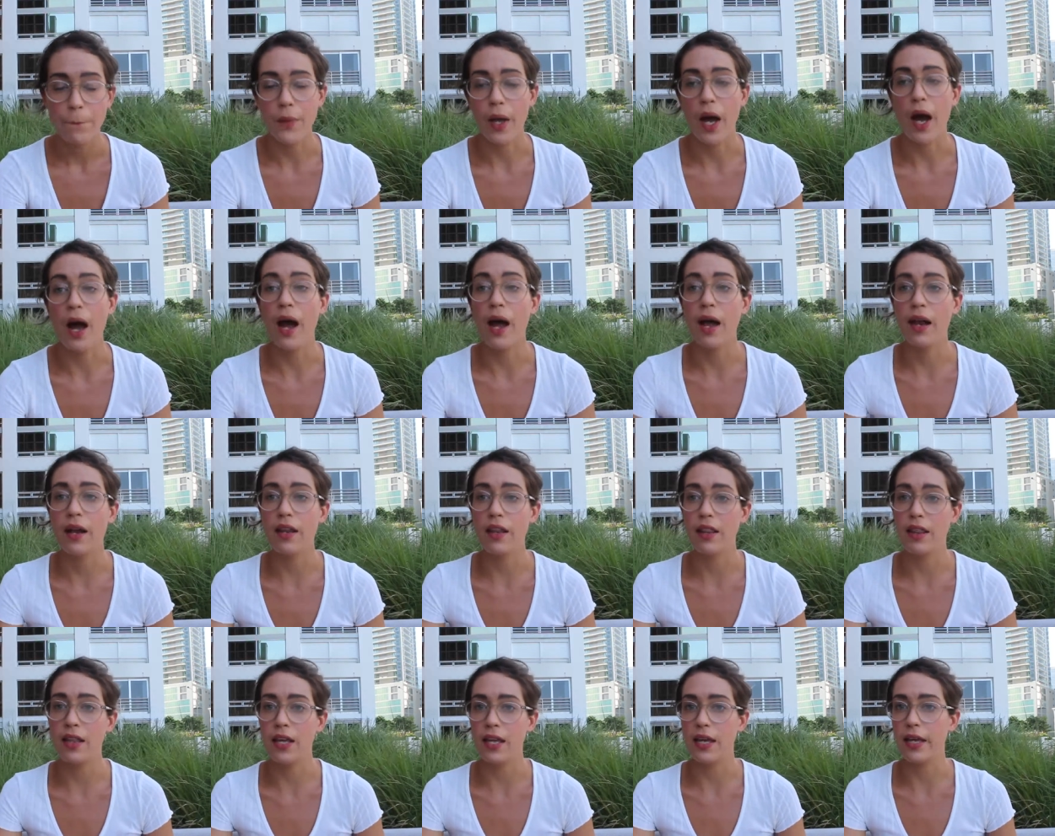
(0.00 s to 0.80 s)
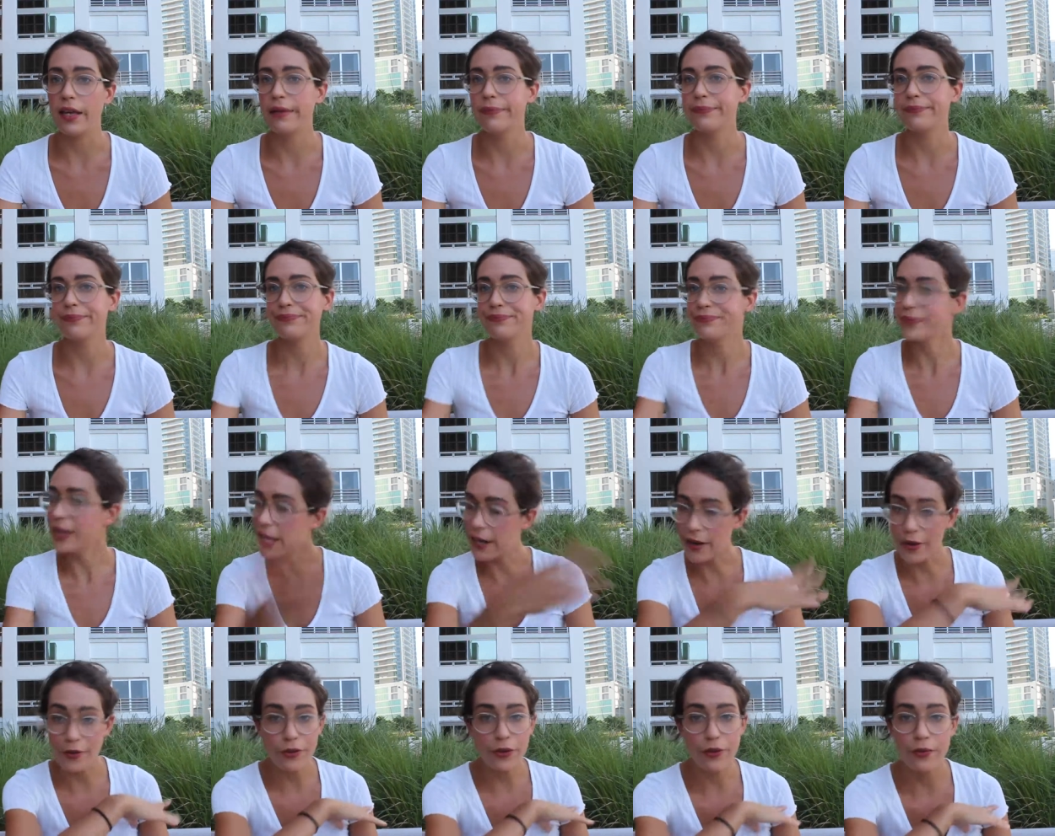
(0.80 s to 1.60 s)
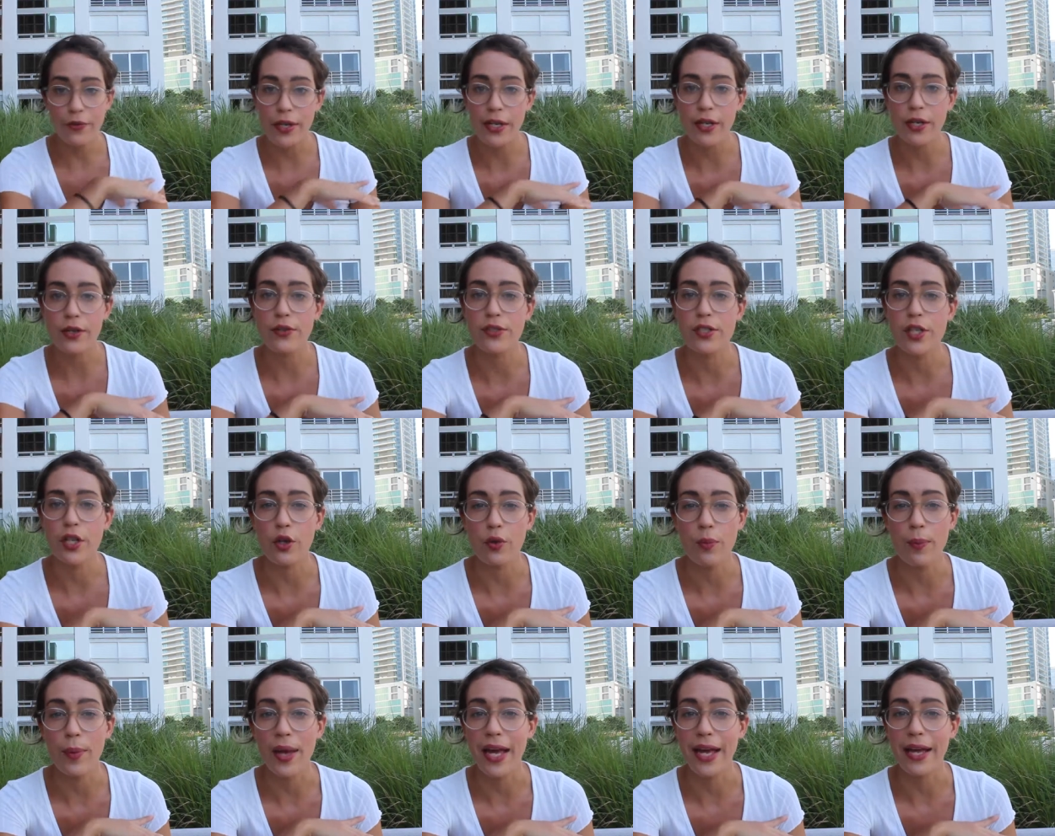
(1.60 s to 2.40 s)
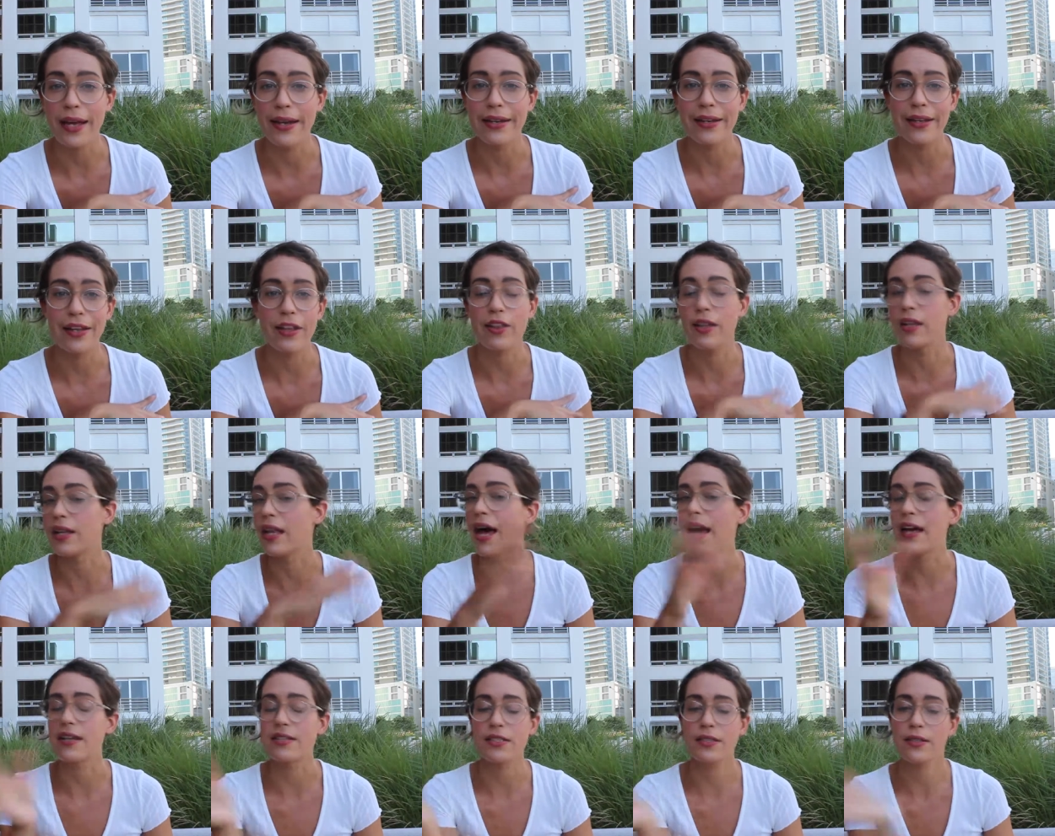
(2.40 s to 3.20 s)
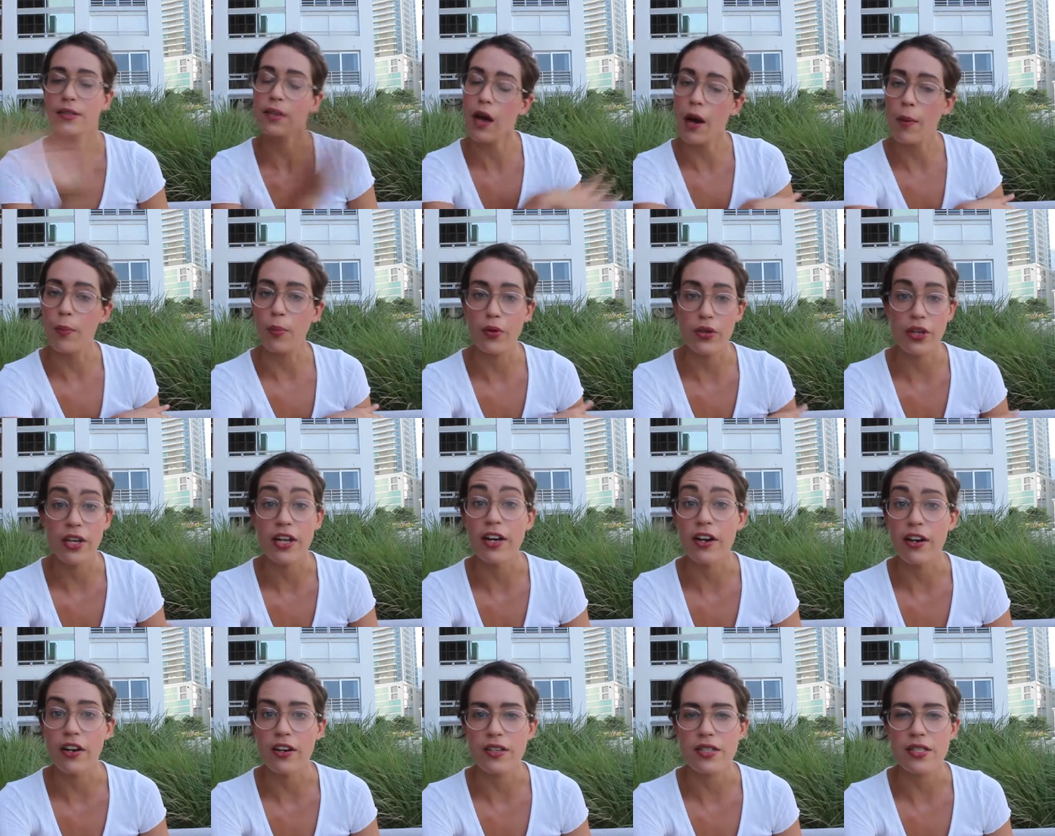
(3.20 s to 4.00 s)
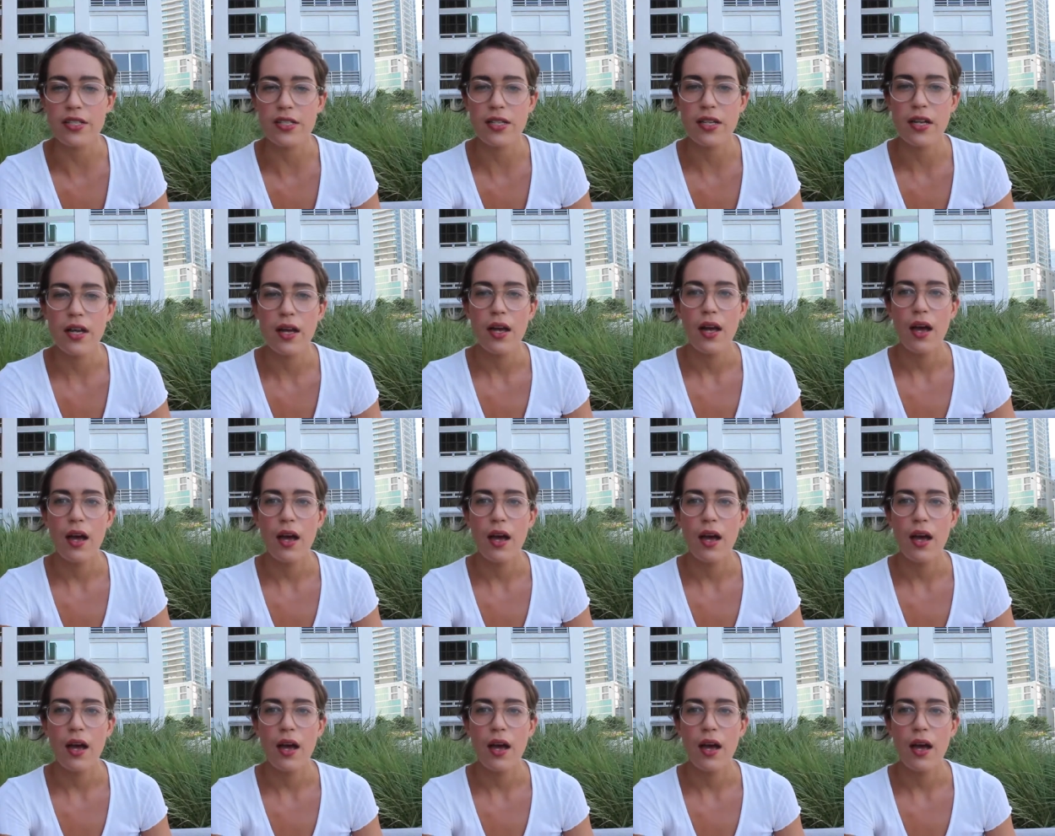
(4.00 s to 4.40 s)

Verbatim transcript: on the eight hundred videos that you made in the last couple years.